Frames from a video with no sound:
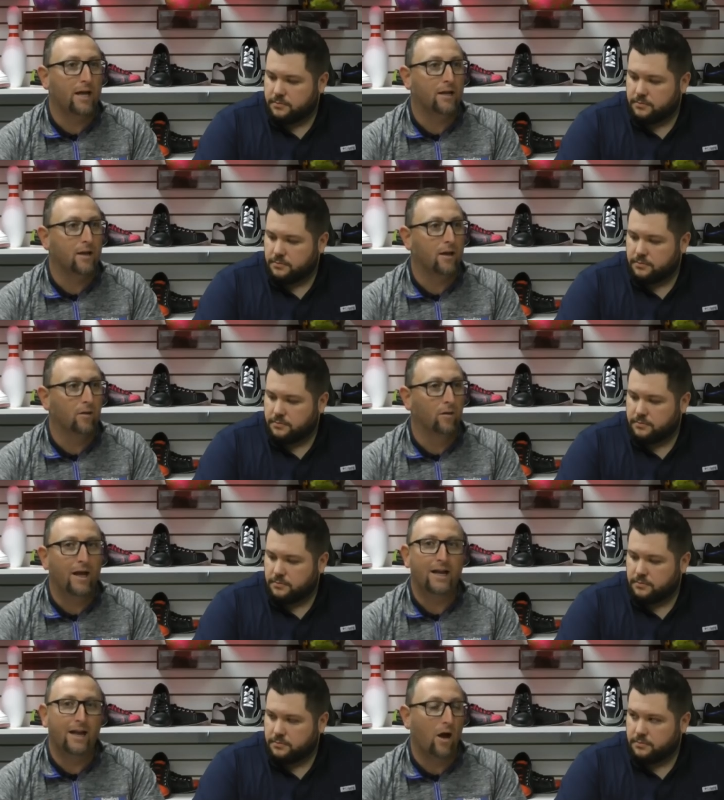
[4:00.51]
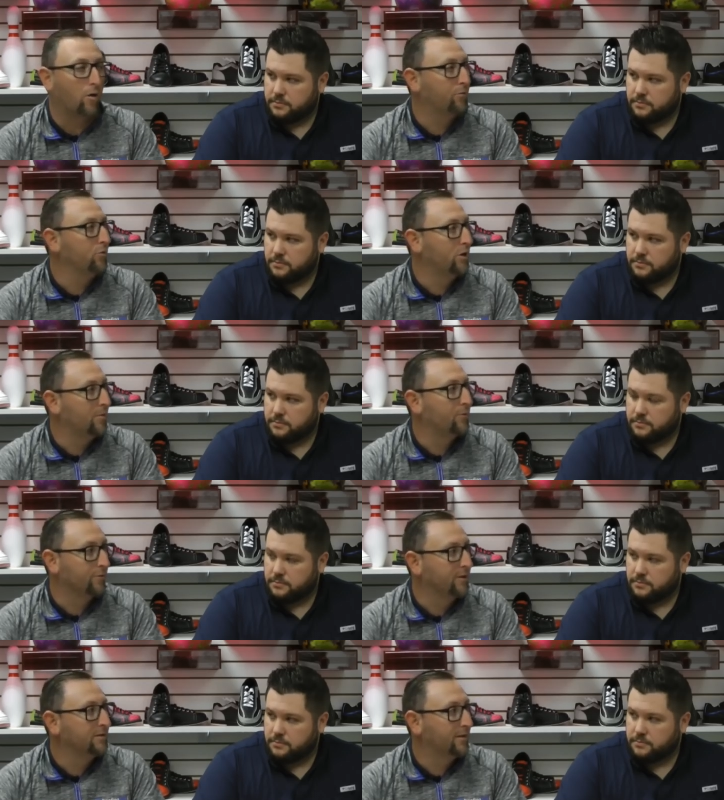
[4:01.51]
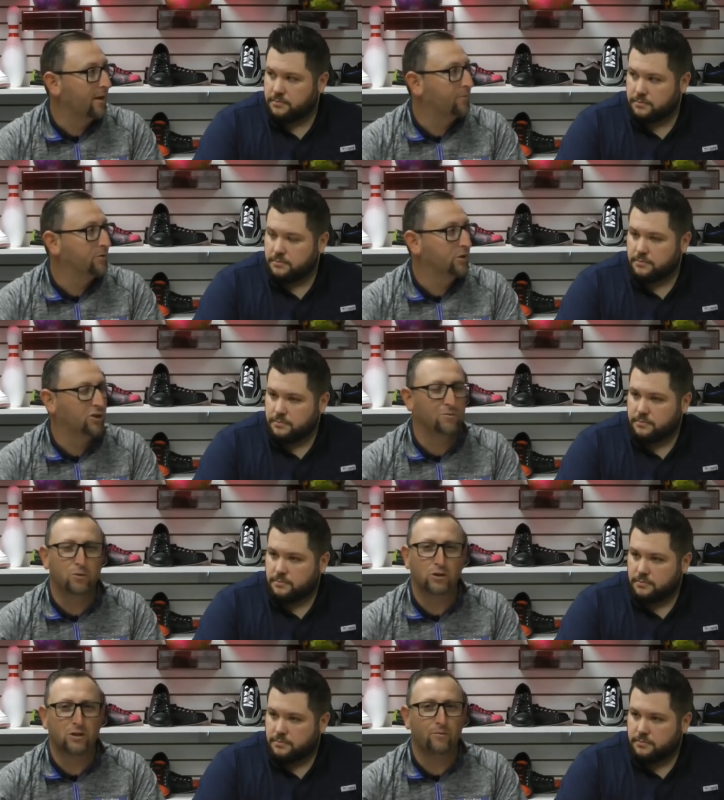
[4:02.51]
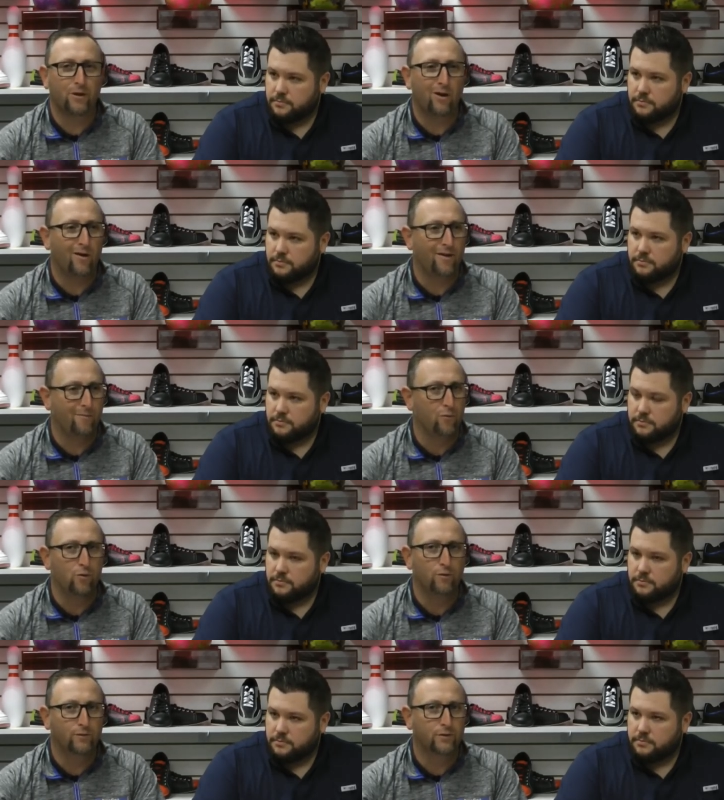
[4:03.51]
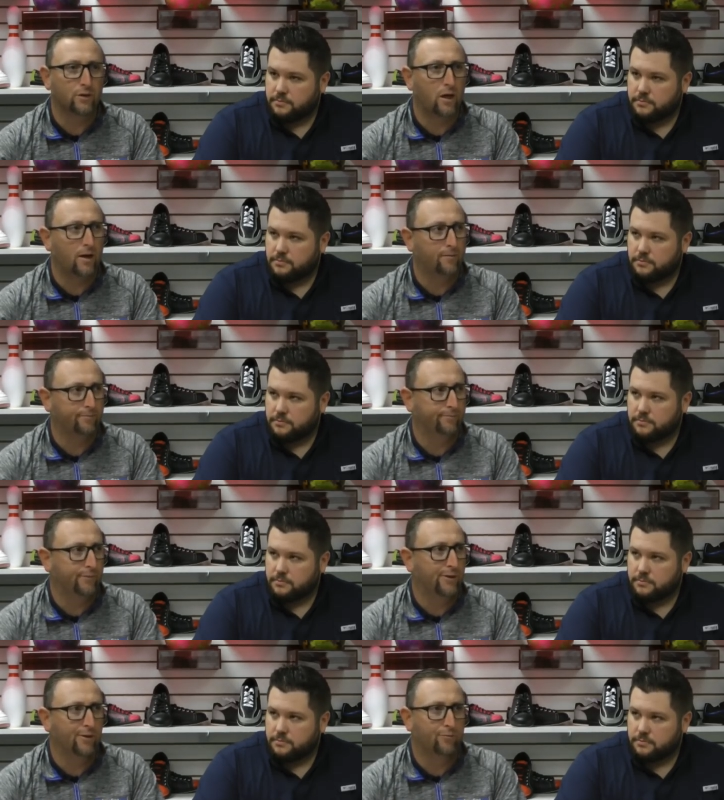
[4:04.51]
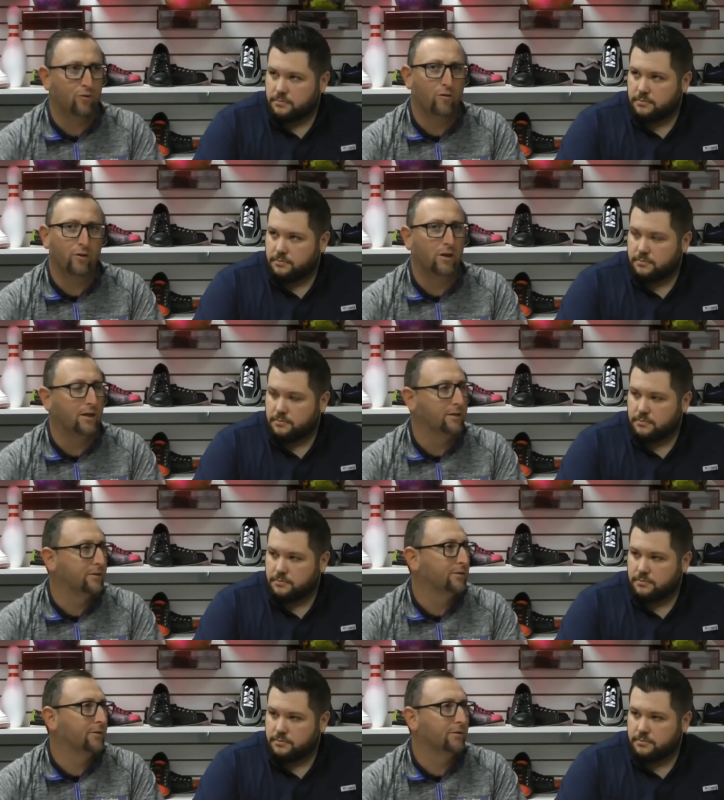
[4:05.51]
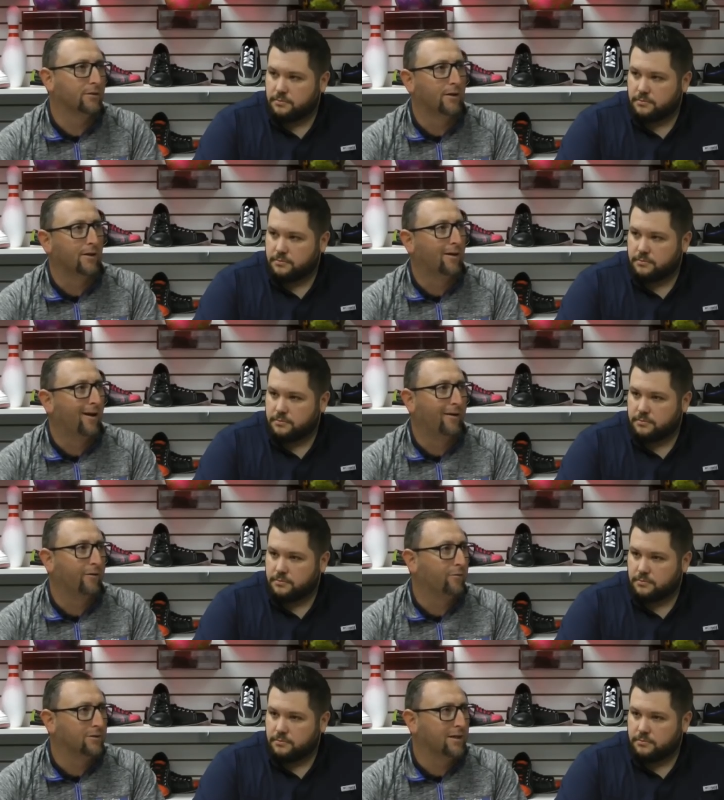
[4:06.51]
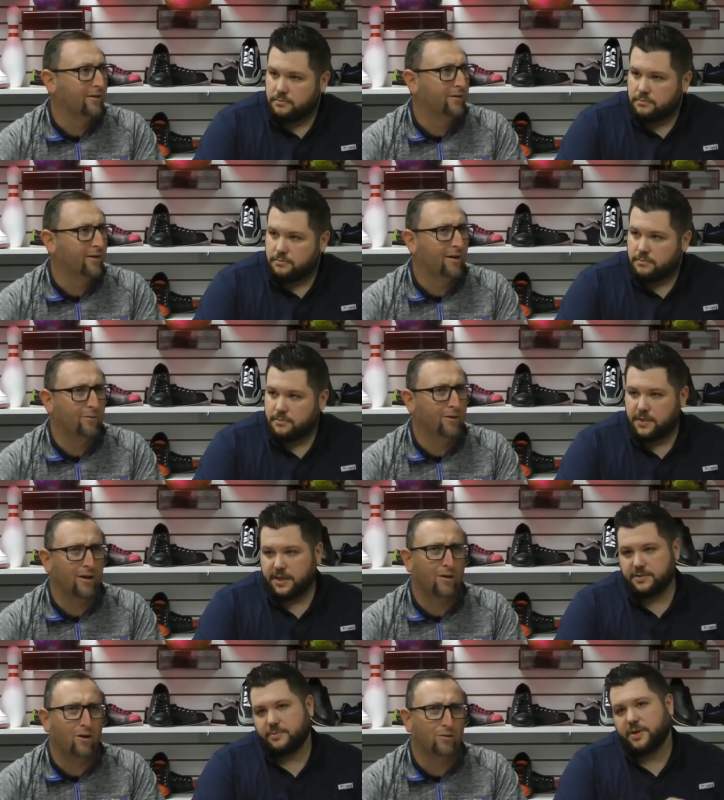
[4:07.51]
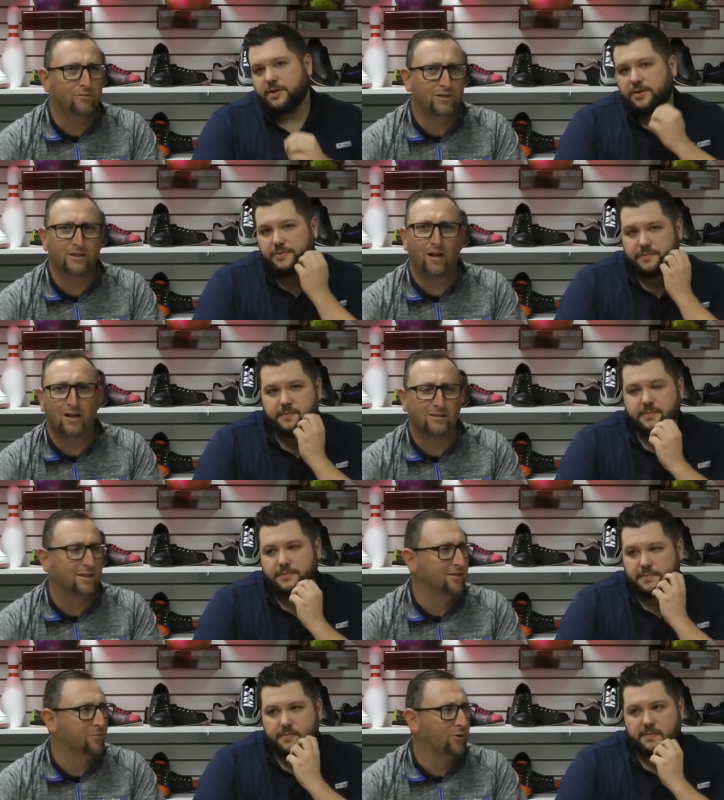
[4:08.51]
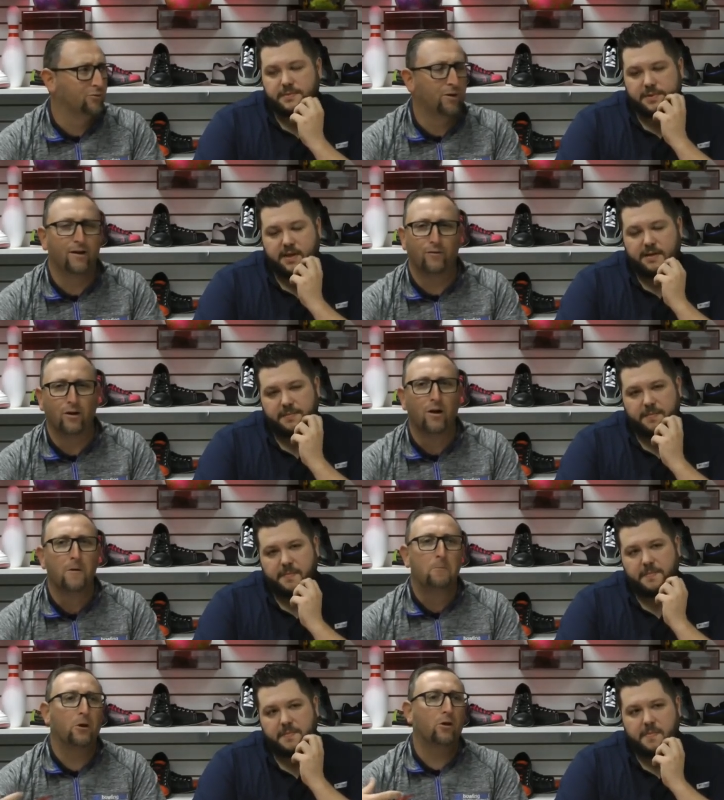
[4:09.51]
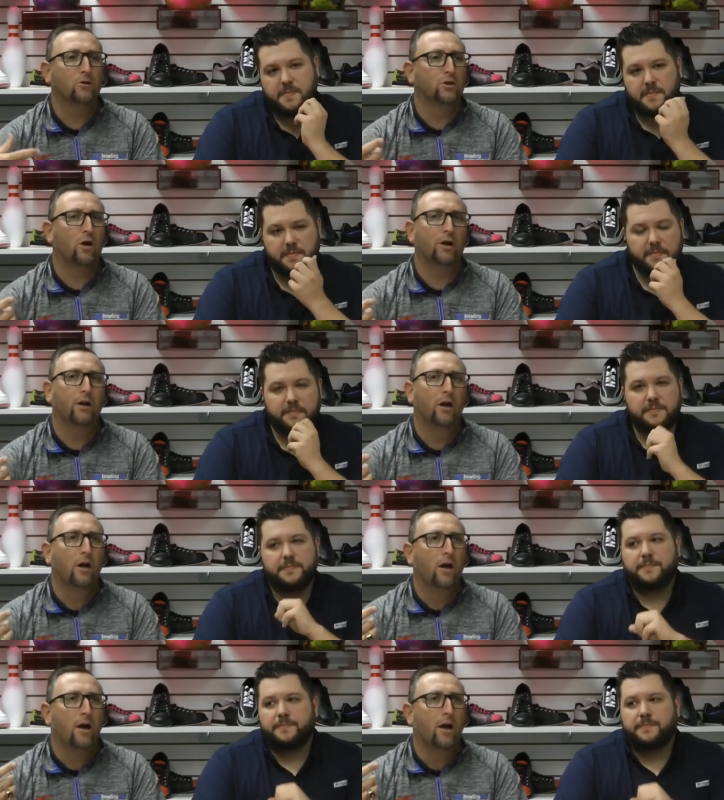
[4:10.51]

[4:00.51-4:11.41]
Speaker 1: and let it help you keep your wrist in that position. Put something on that moves, um, you know, pro release or I don't know what's out there now. What do they call them? Z locks, gizmos, whatever. Put those on